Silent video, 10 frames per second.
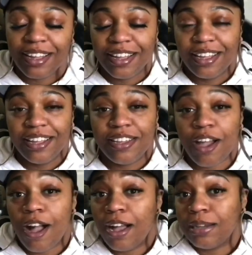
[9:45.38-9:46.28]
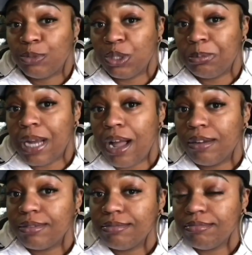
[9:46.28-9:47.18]
Y'all, I'm tripped out.
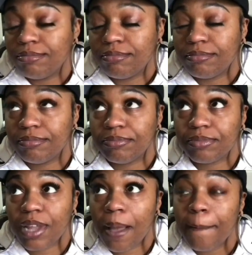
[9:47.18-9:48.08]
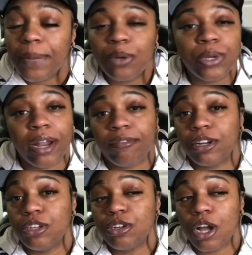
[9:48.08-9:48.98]
But whatever, you
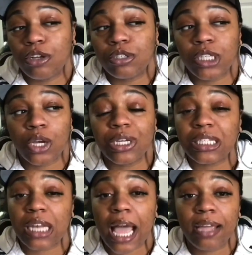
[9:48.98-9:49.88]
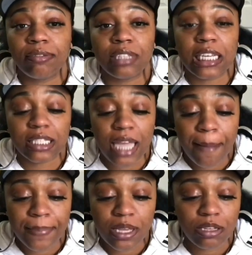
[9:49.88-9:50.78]
know, so it's life. Things
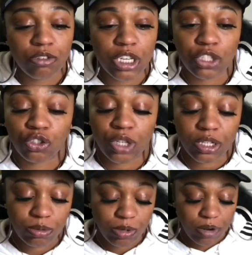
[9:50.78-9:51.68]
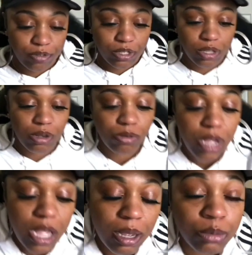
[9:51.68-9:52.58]
happen, you get stressed, whatever. So
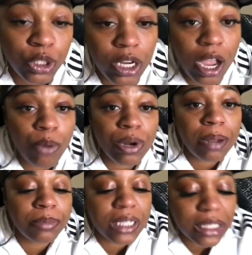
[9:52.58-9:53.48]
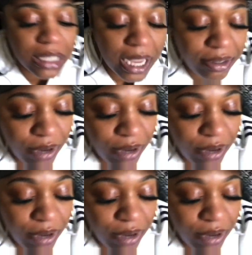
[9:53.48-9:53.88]
show y'all what I'm looking like right